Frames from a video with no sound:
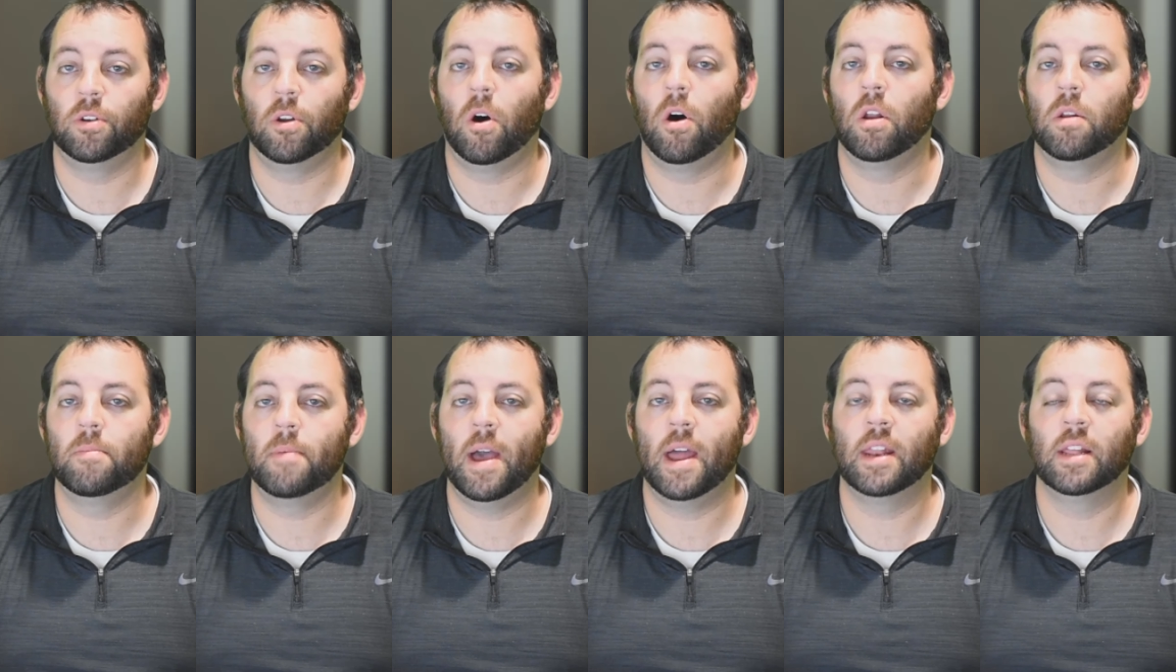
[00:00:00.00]

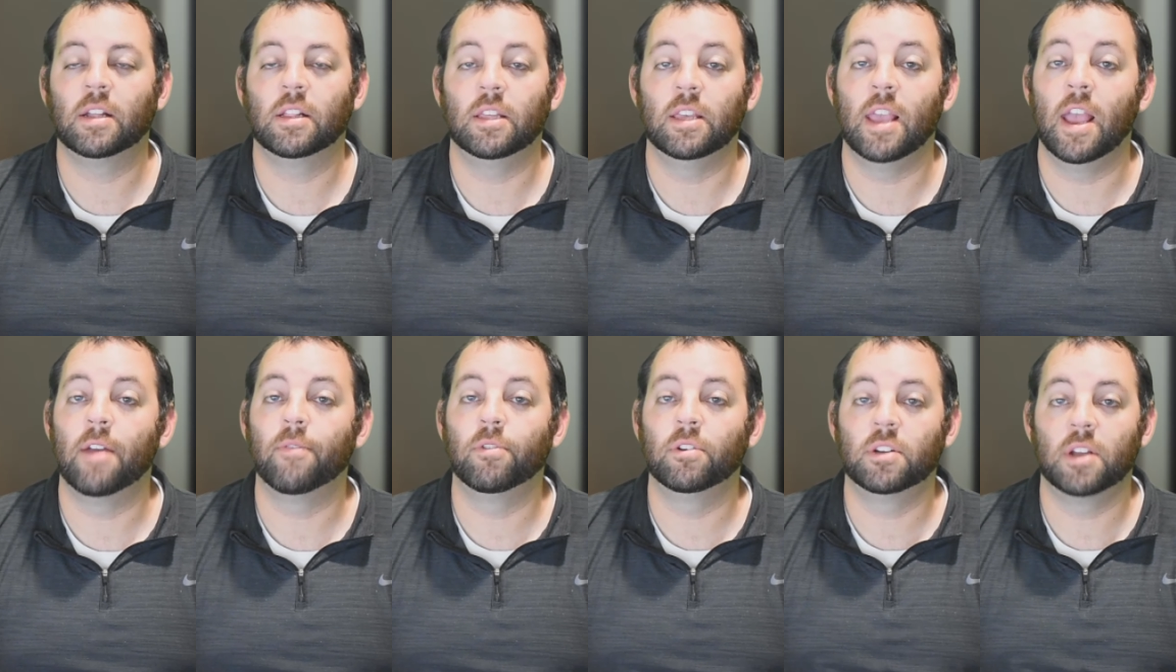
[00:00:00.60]
automatically
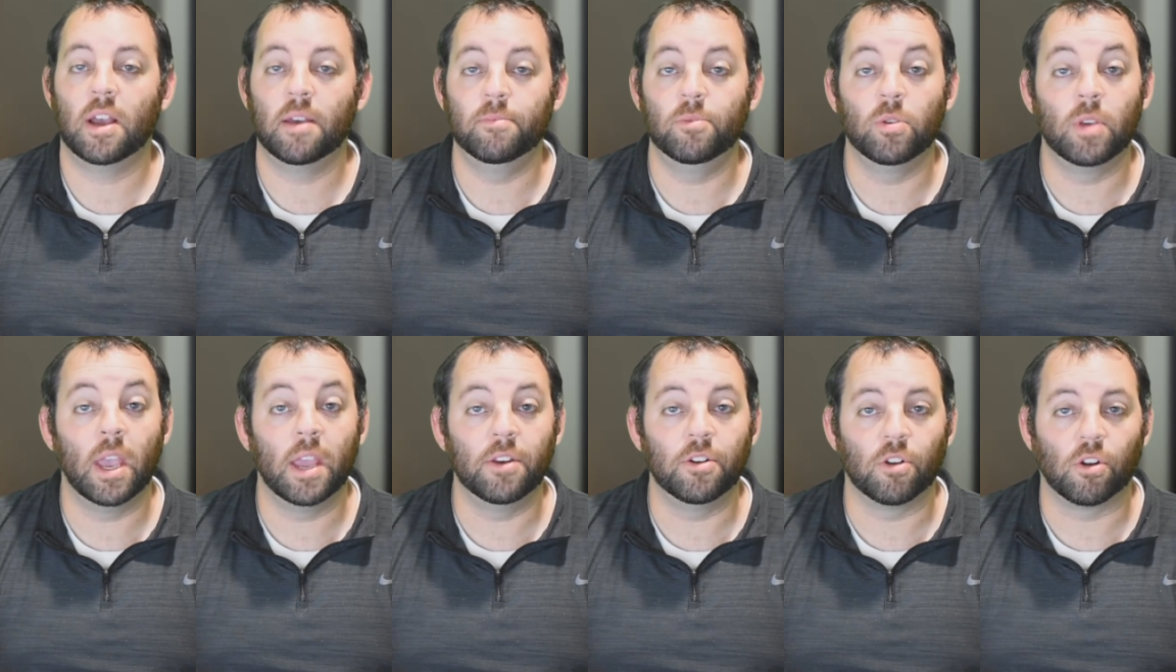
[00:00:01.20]
every time you
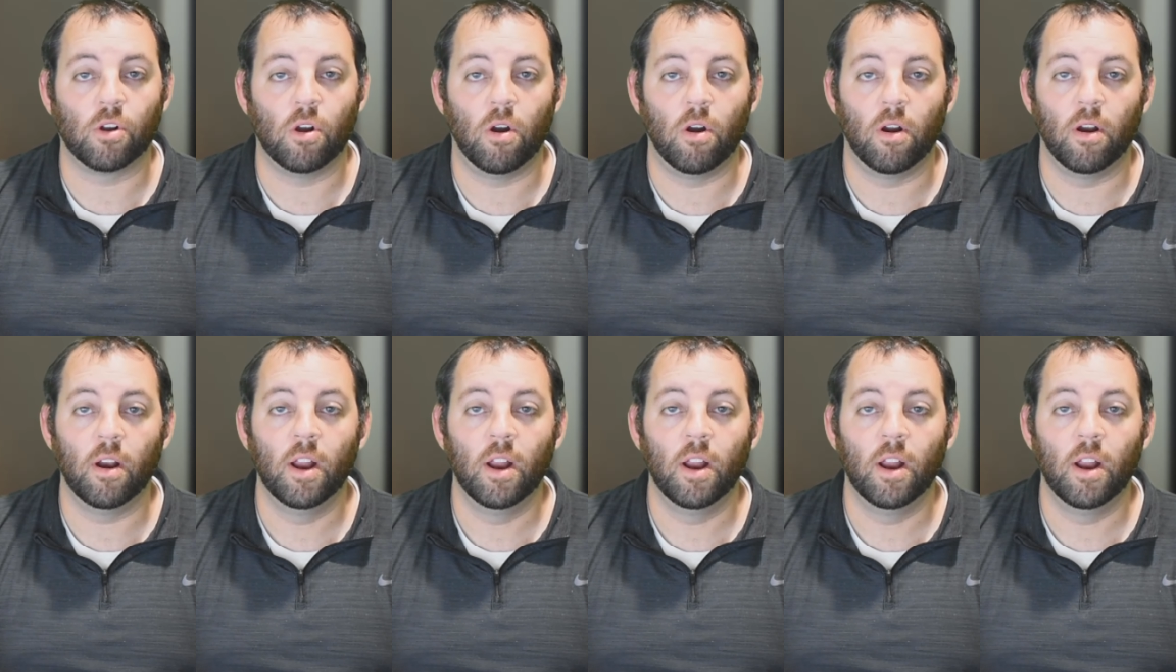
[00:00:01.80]
get in your car.